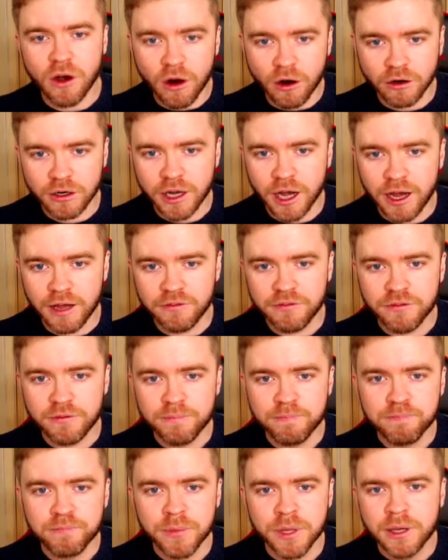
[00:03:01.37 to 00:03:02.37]
Archive.
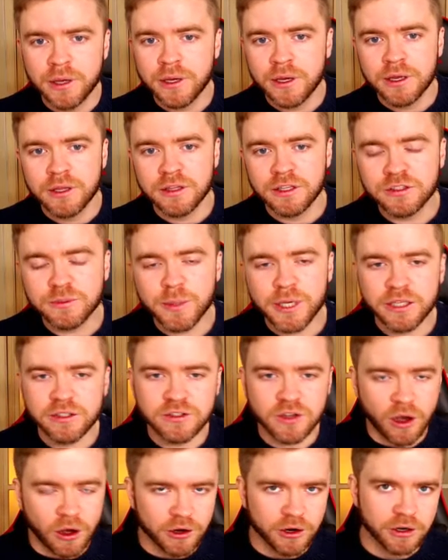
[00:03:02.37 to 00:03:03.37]
This
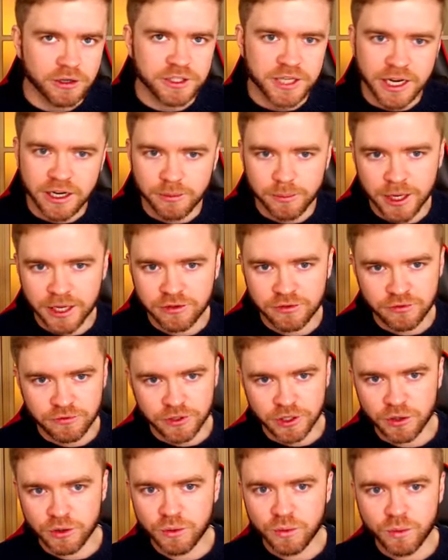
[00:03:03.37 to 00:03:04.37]
means on our database
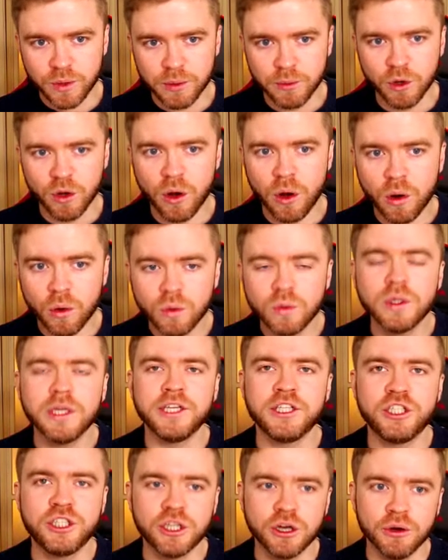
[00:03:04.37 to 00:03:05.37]
view, we will
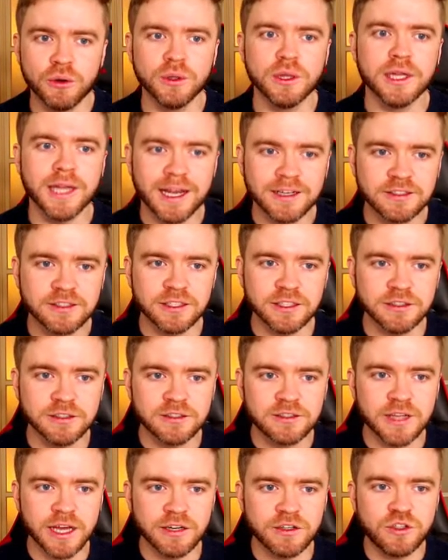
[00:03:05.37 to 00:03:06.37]
only show
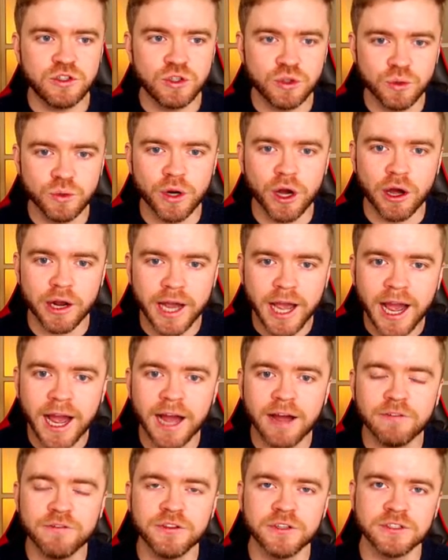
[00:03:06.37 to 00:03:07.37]
lessons that do not
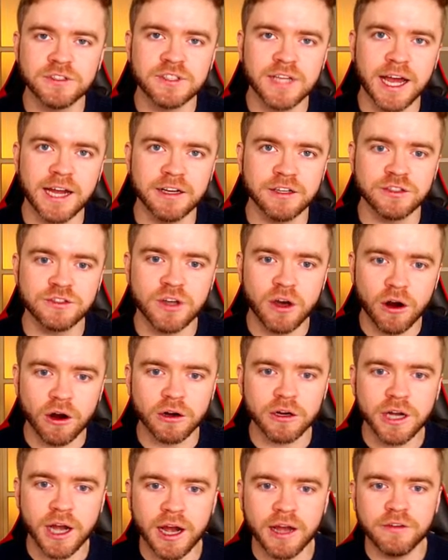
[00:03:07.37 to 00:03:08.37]
have the status
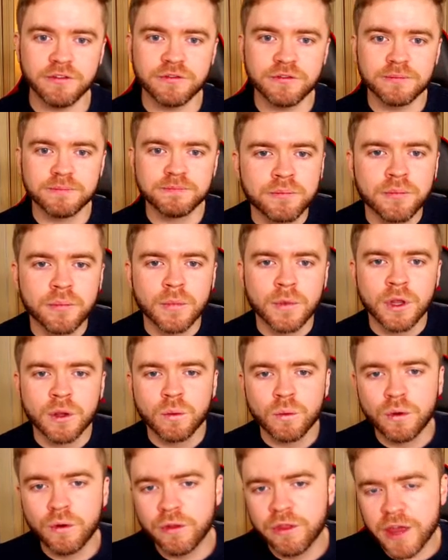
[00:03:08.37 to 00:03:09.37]
archive.
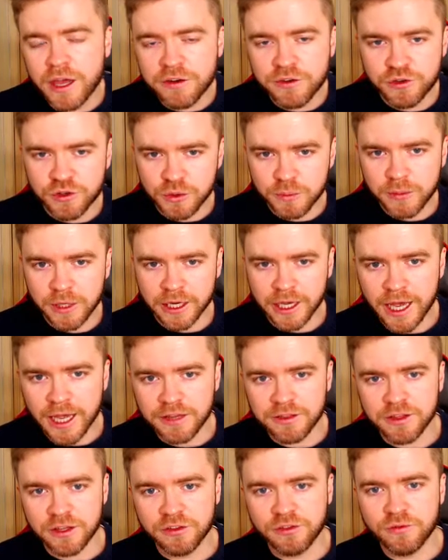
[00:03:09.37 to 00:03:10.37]
We'll then
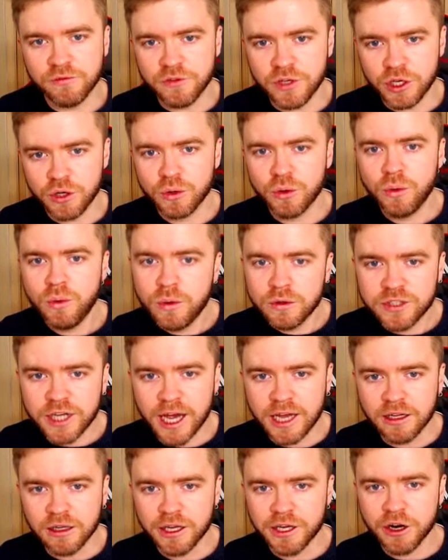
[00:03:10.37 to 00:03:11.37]
duplicate this view,
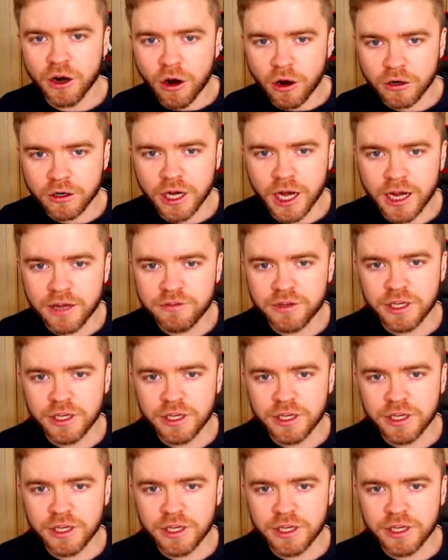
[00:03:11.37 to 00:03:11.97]
title it Archive, and